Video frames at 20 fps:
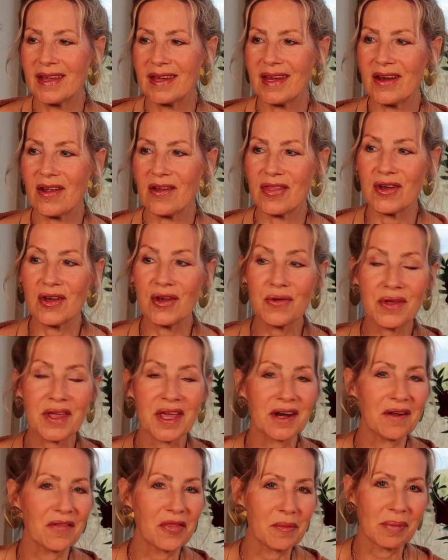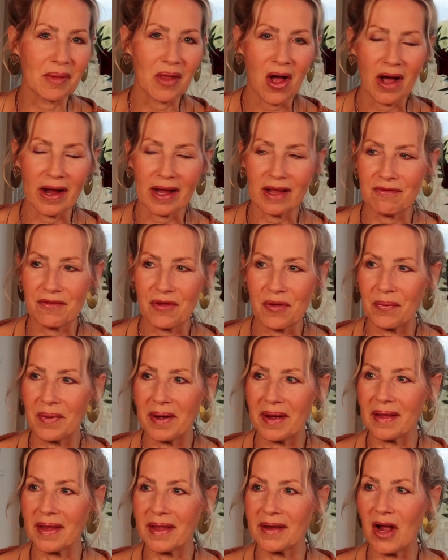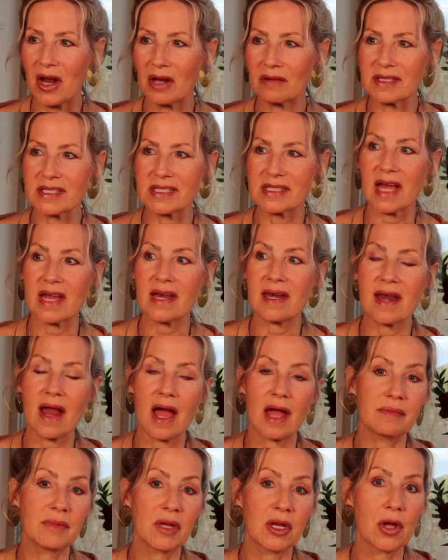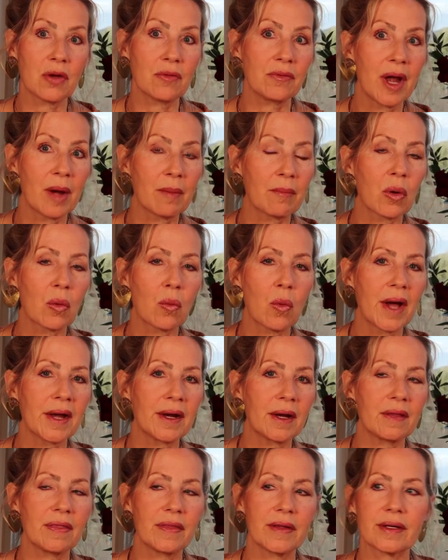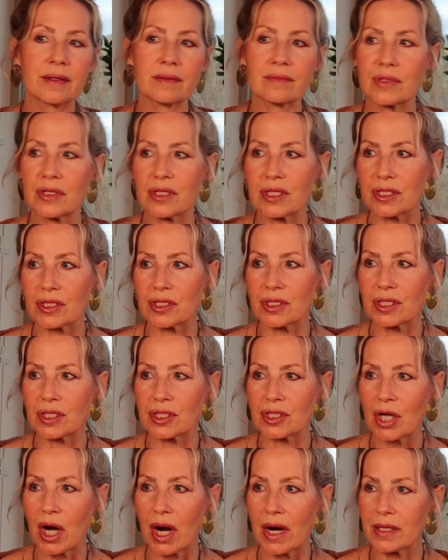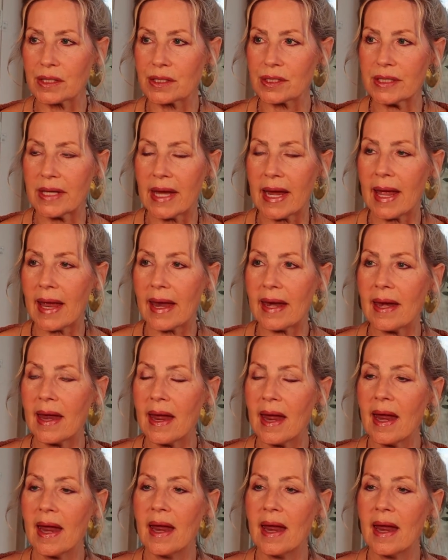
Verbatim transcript: you know, the new kid on the block, if you will, and all of a sudden I'm, you know, number one on their, the, the charts and,